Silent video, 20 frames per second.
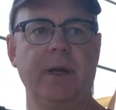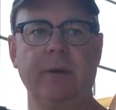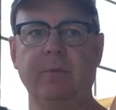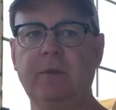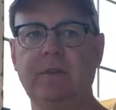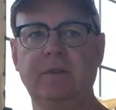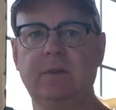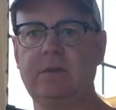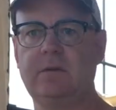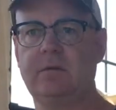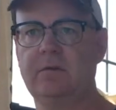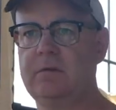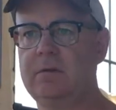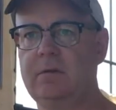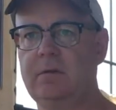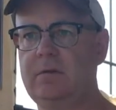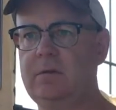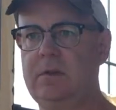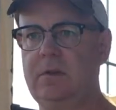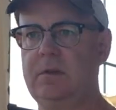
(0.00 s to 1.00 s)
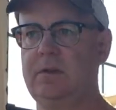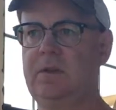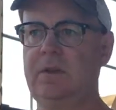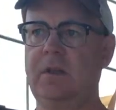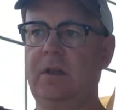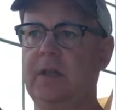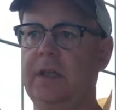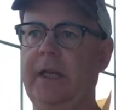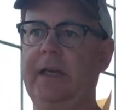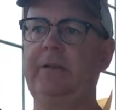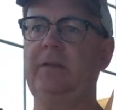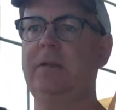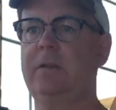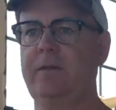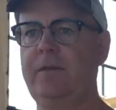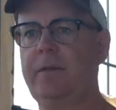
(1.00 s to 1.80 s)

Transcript: I wasn't this collector